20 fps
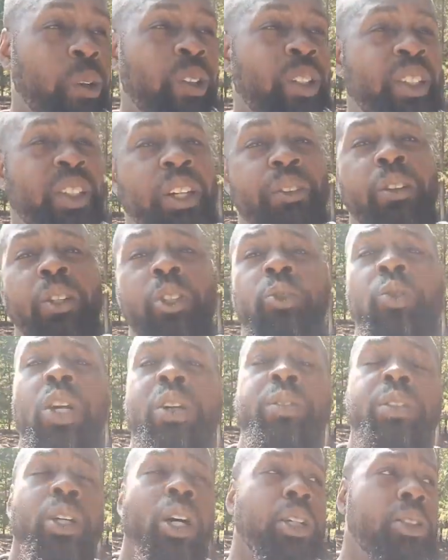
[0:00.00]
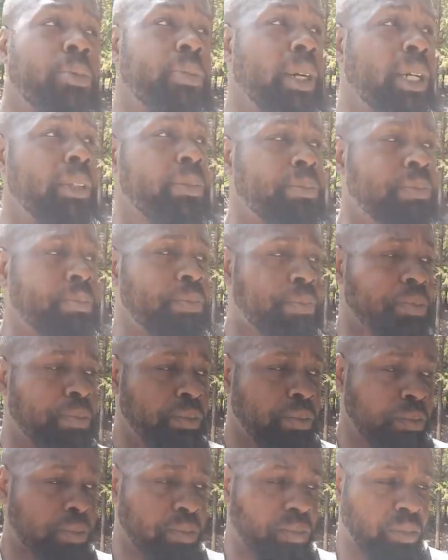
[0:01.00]
And then in verse 12, it talks about,
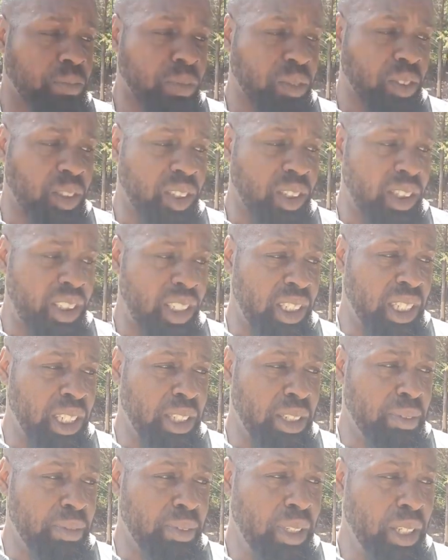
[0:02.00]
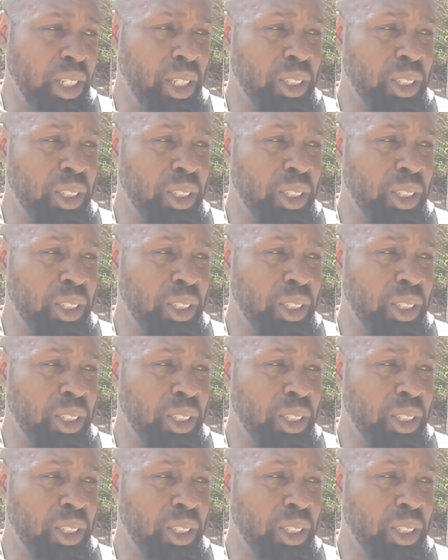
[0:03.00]
um,